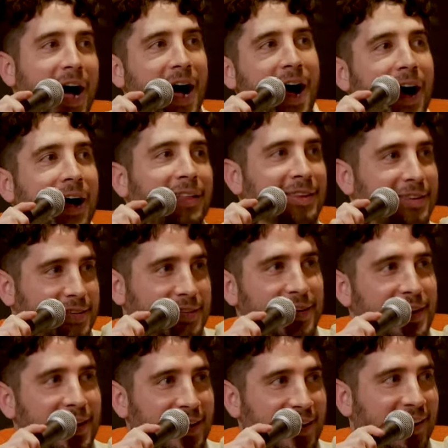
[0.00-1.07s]
on the
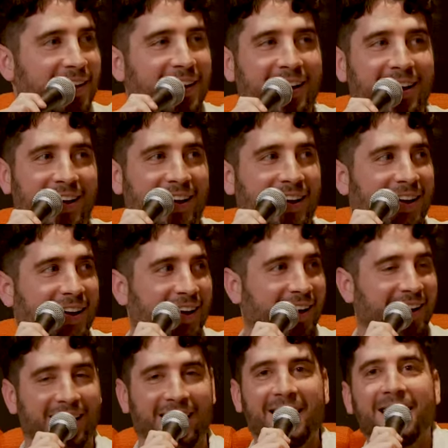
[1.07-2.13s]
scene.
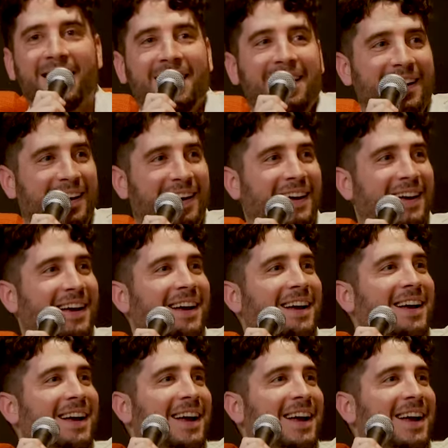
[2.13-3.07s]
Those are our live